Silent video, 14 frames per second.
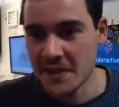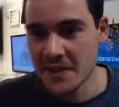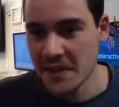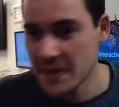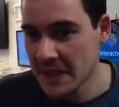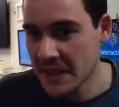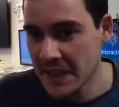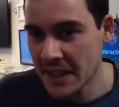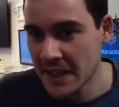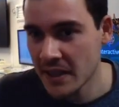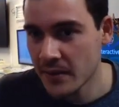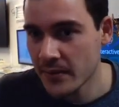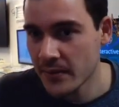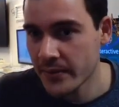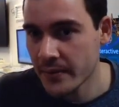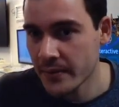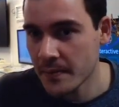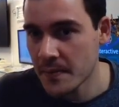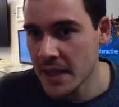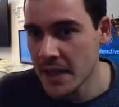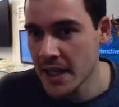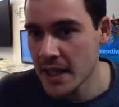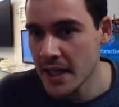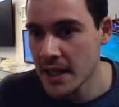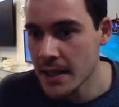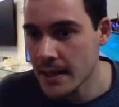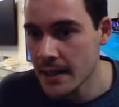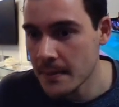Just give me
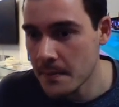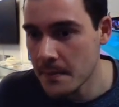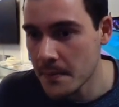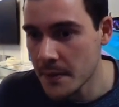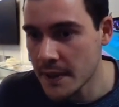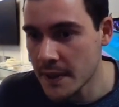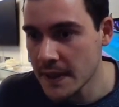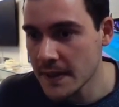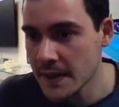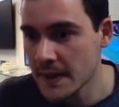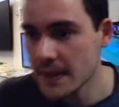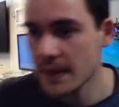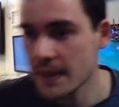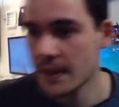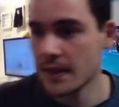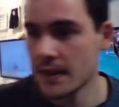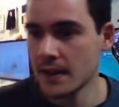a minute.